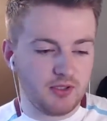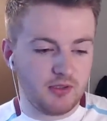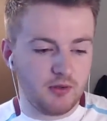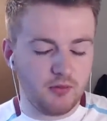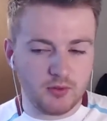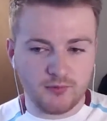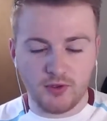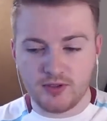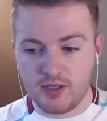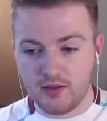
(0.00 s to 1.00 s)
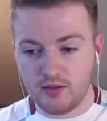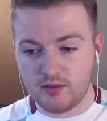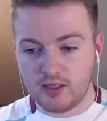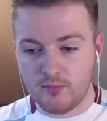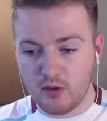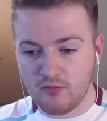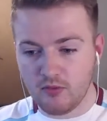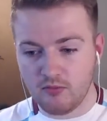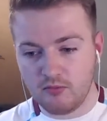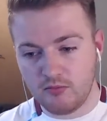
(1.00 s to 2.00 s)
I don't know if it was Fonte that had come
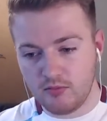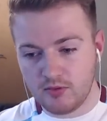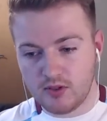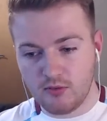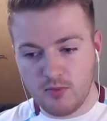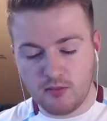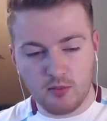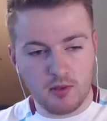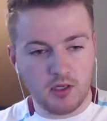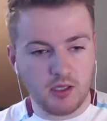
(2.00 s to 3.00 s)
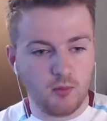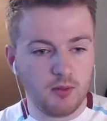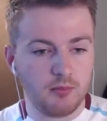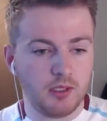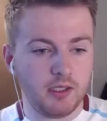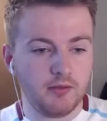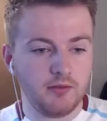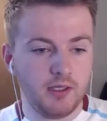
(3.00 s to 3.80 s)
over and two men were marking one player.